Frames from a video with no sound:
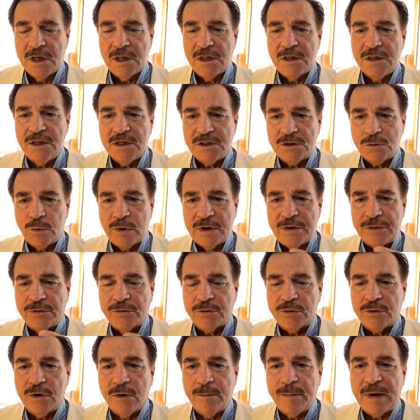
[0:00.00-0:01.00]
This went
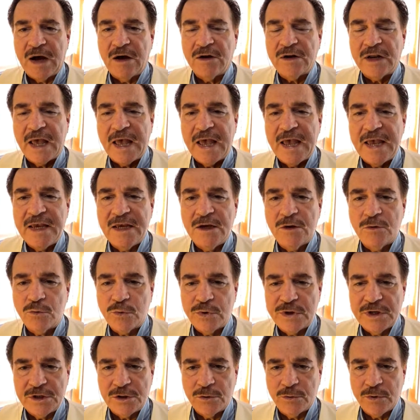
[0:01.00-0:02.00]
through about 8
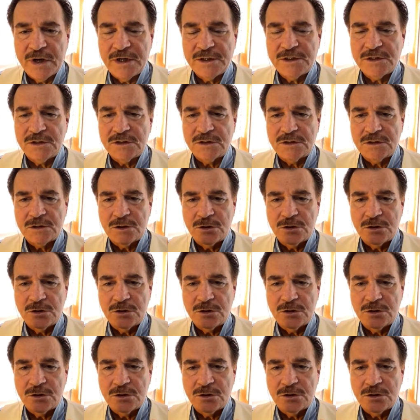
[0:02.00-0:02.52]
reiterations.